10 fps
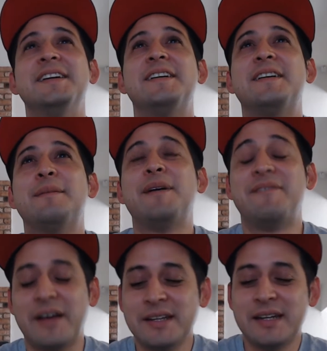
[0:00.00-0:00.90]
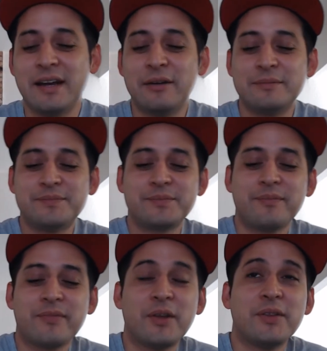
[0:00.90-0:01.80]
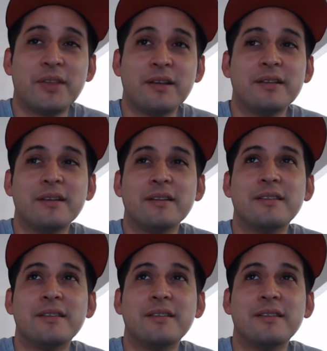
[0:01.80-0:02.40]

And finding out the